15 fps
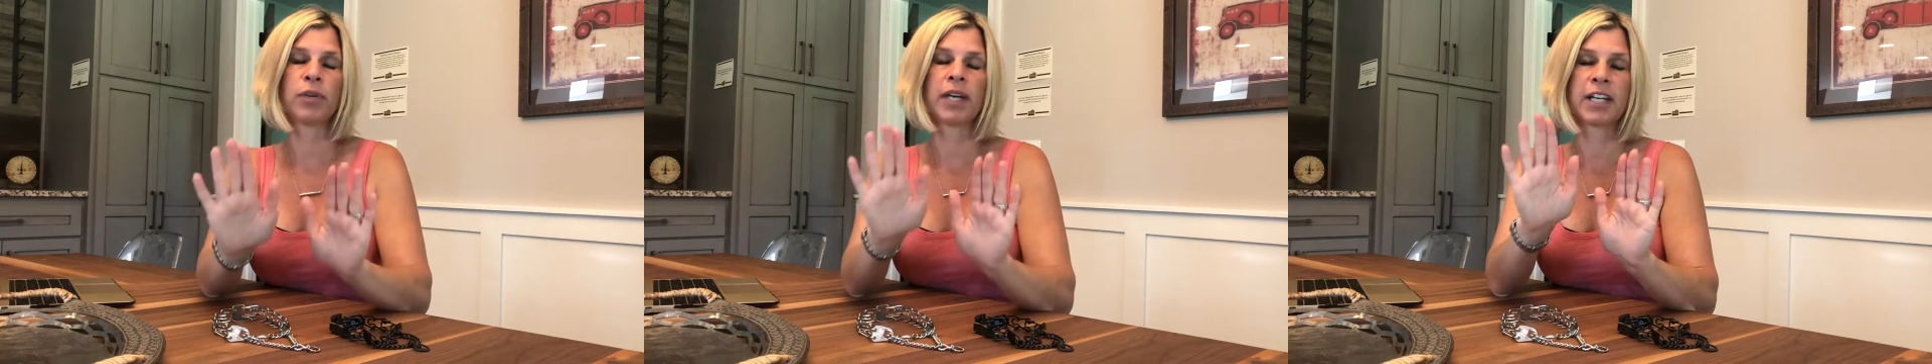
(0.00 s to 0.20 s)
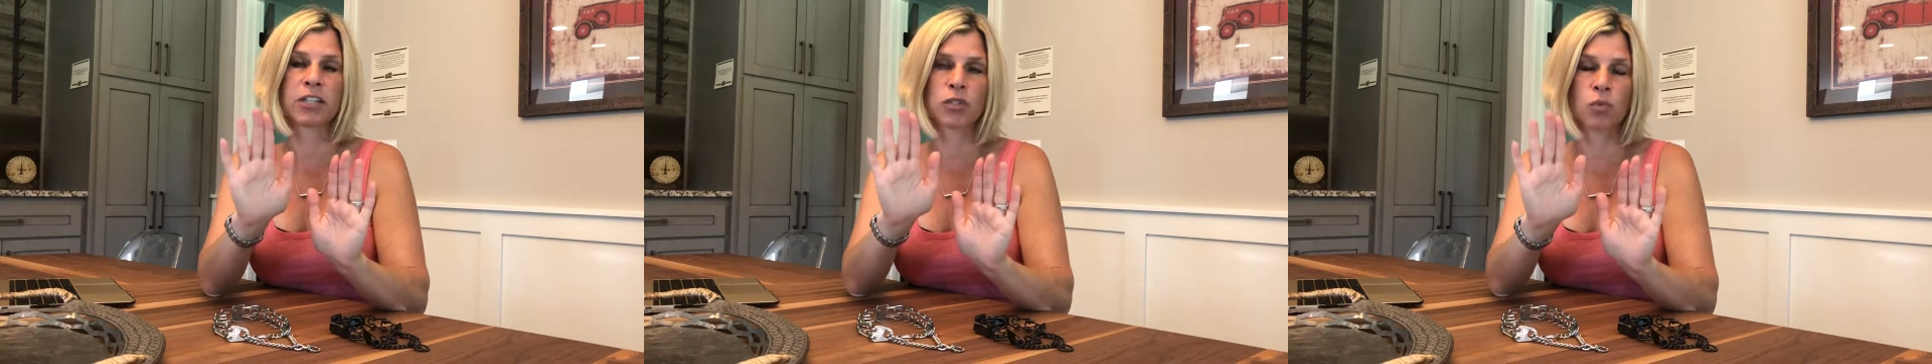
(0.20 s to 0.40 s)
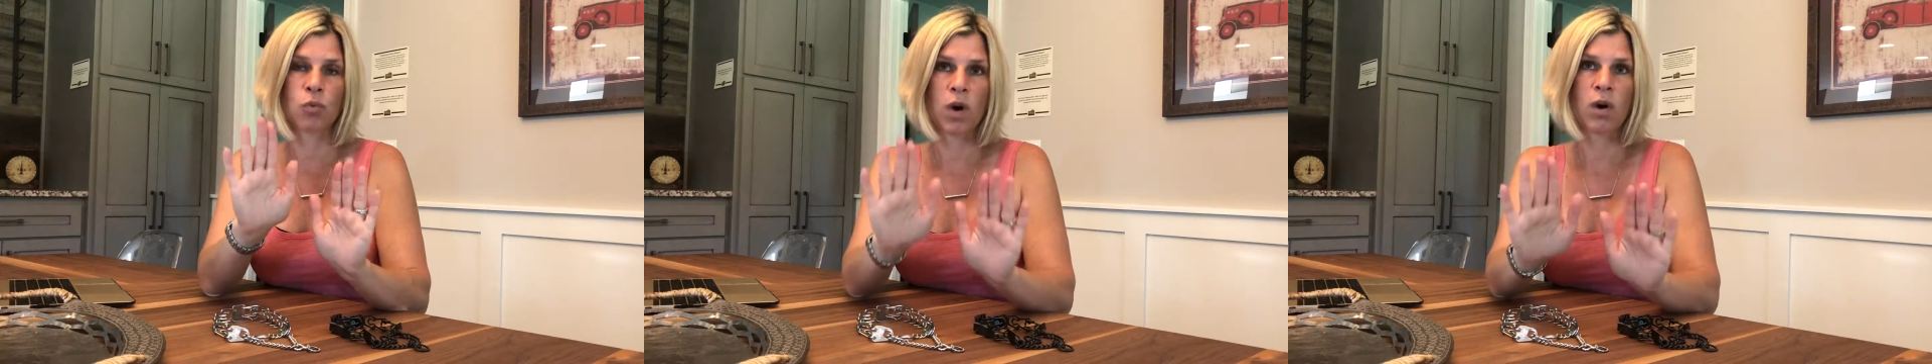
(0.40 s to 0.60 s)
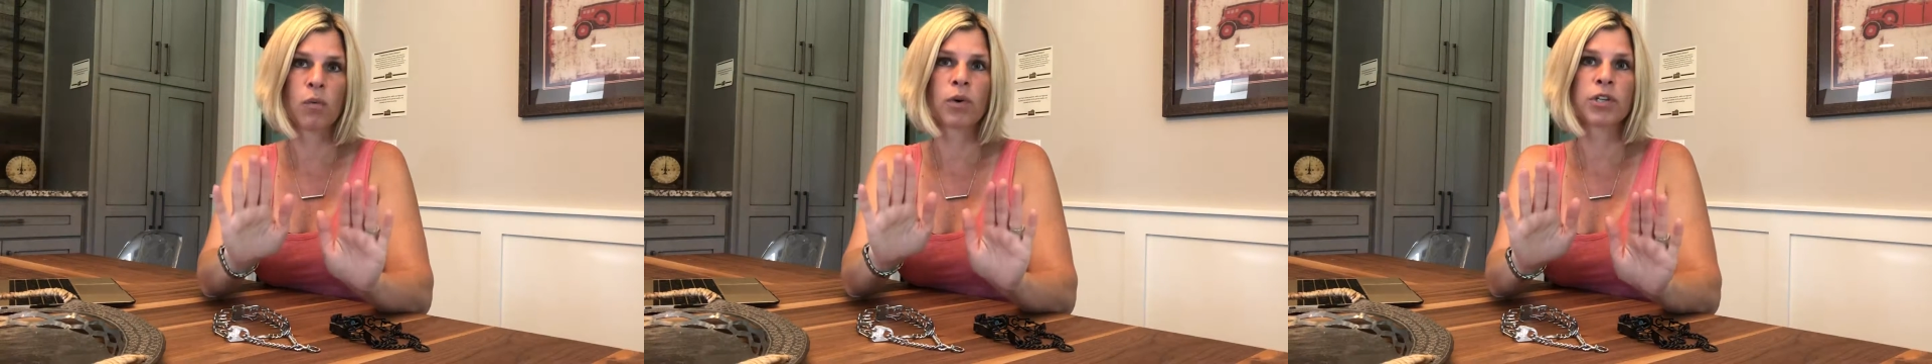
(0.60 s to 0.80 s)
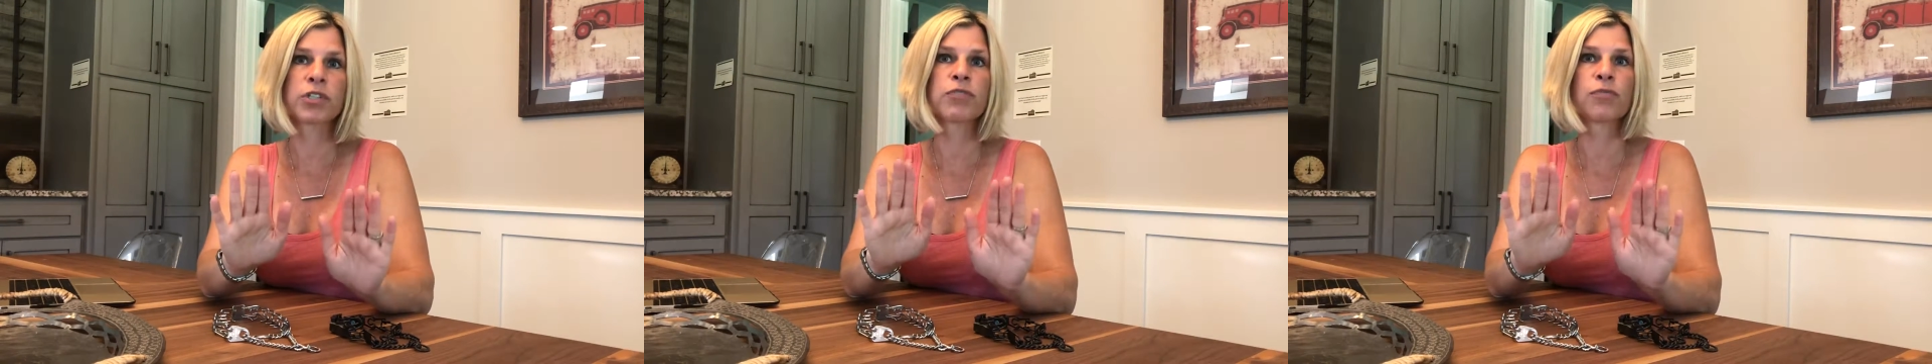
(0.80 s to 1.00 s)
and it's what
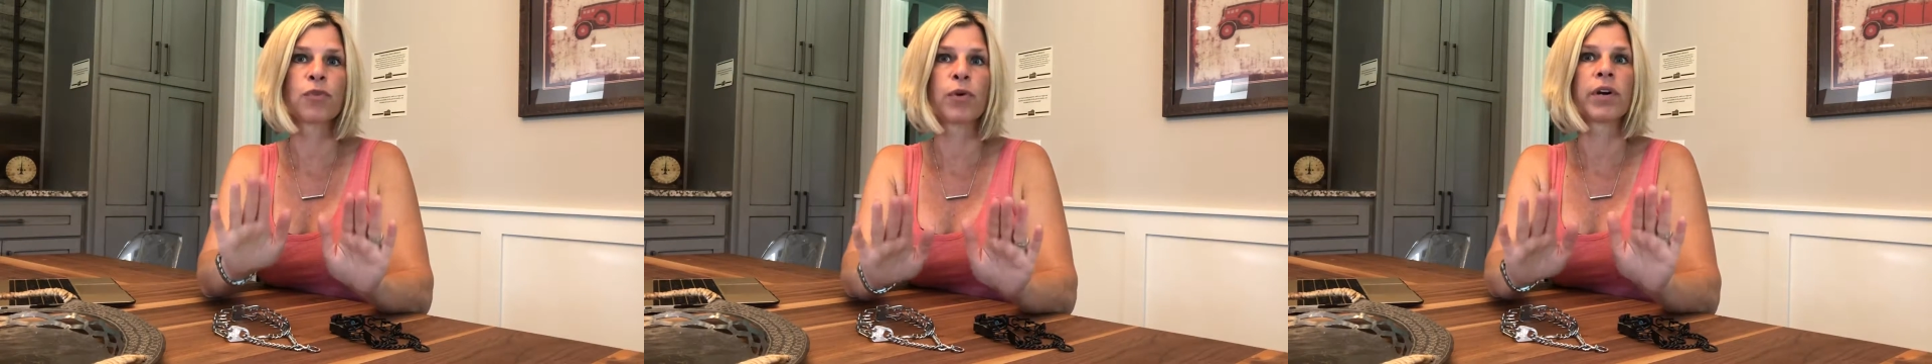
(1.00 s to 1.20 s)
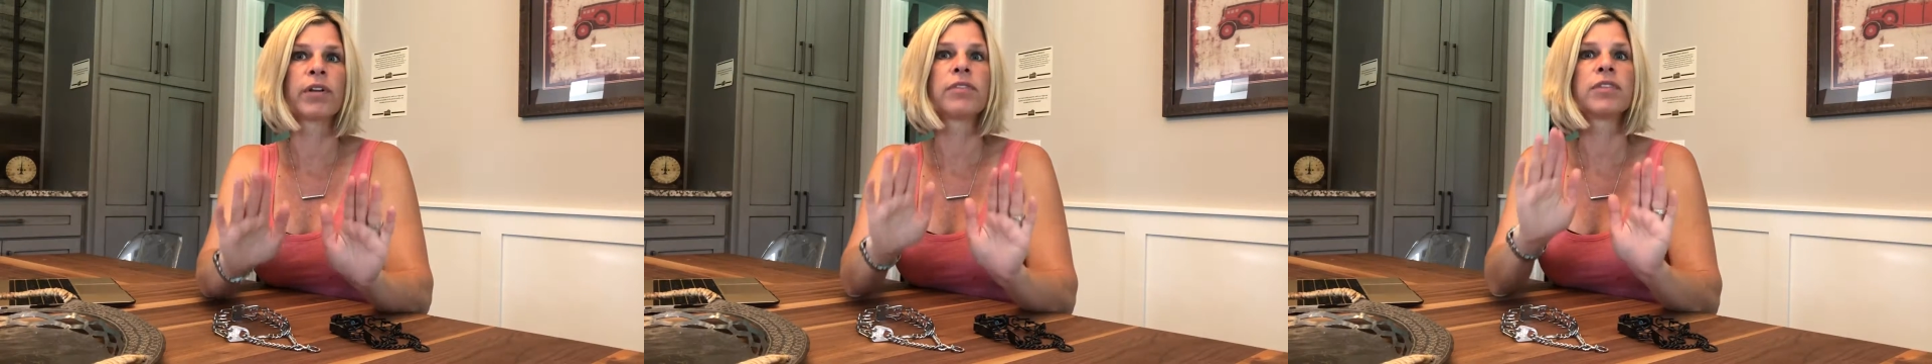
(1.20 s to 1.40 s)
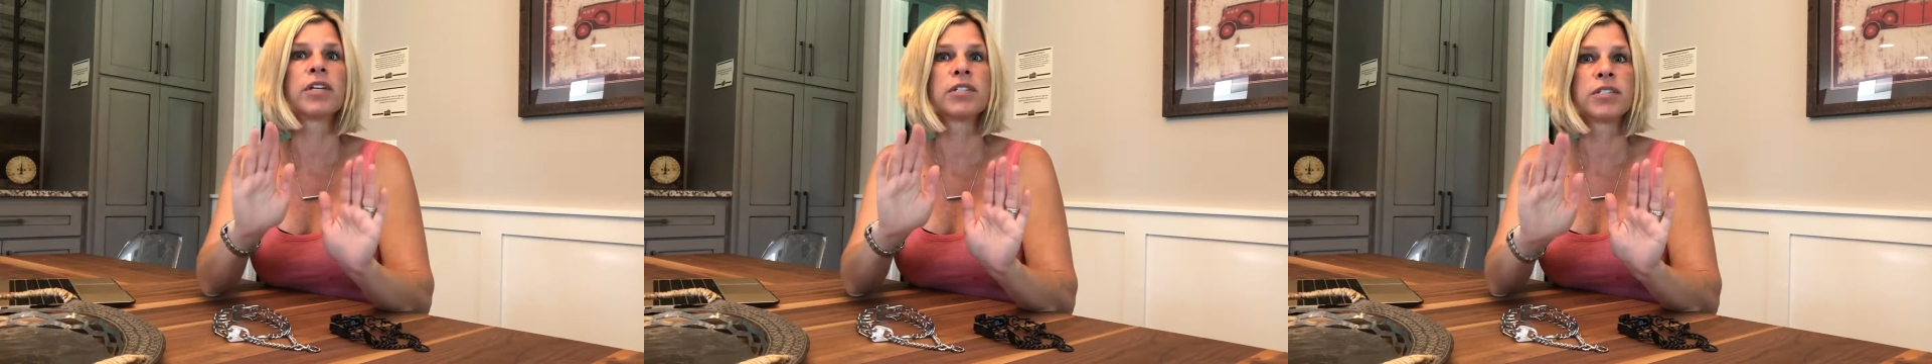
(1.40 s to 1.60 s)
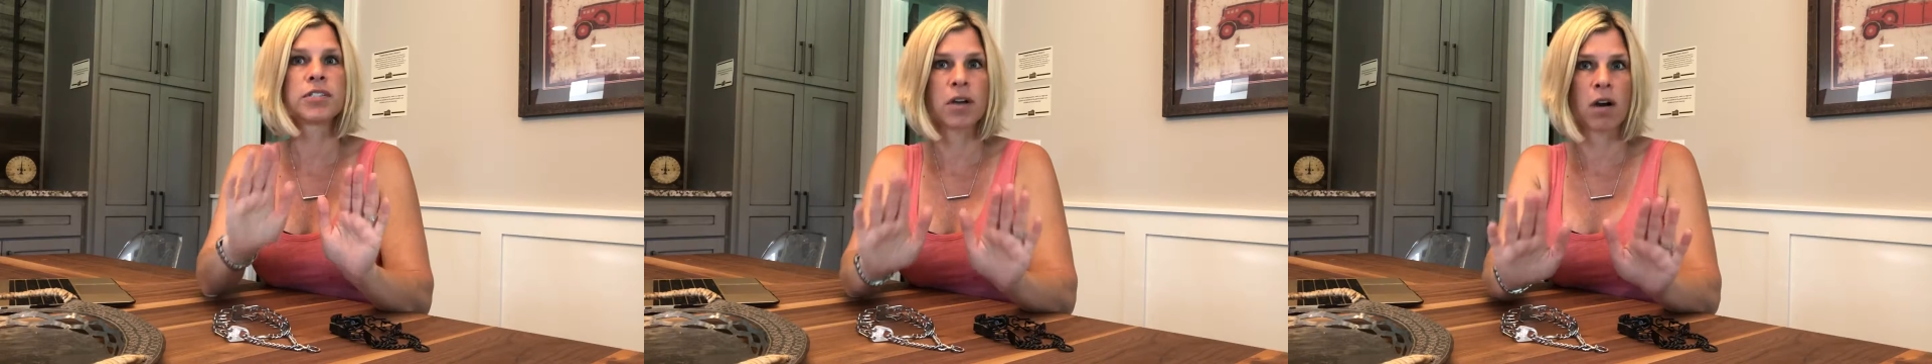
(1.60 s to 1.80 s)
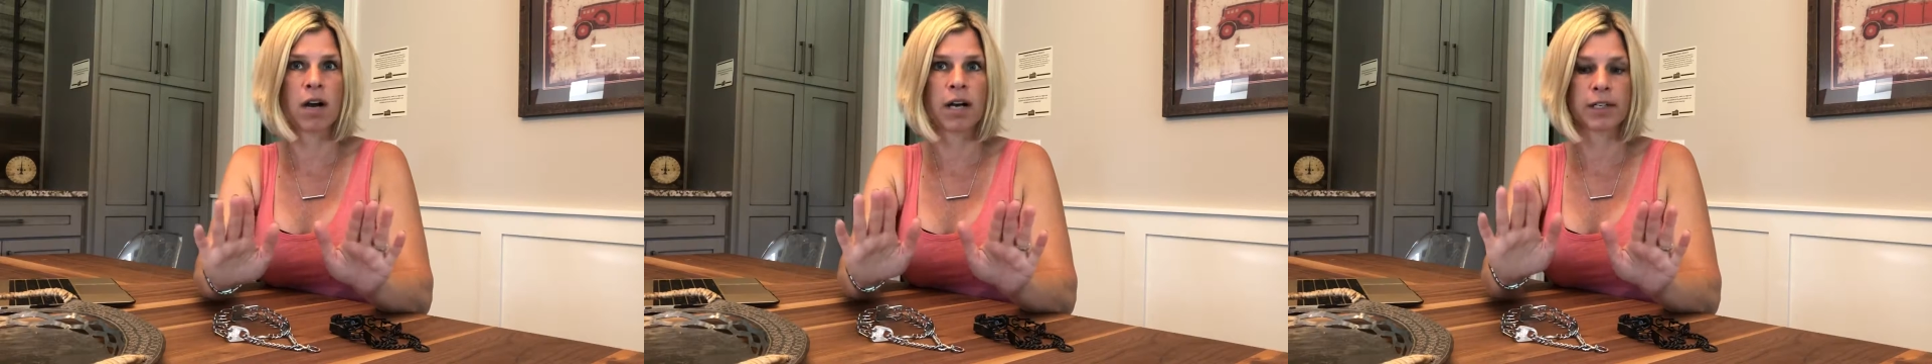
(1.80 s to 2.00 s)
works for the
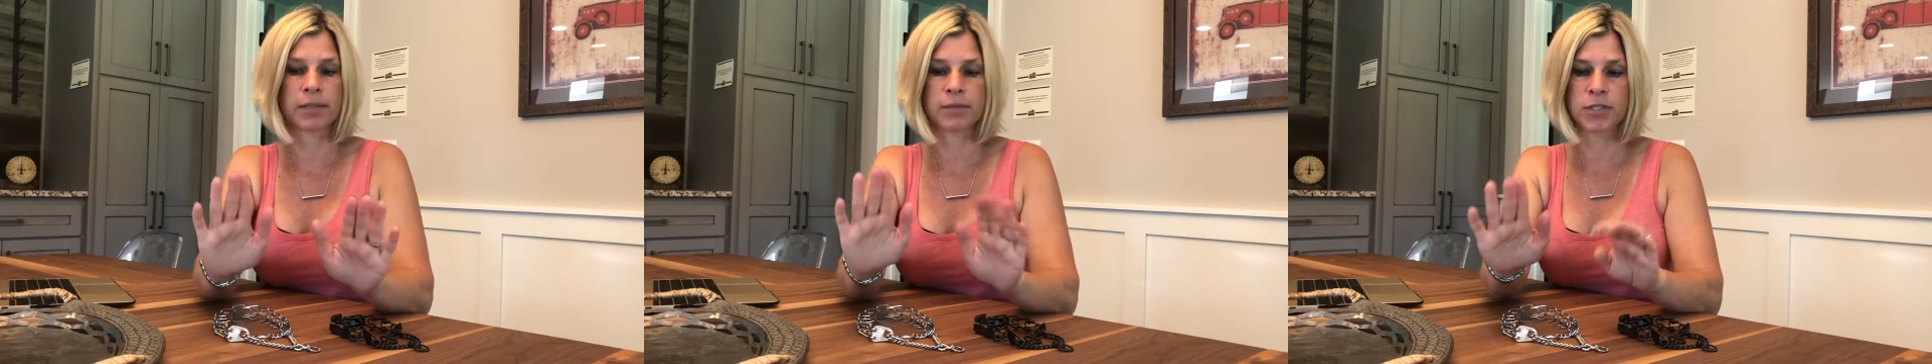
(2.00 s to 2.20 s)
dog.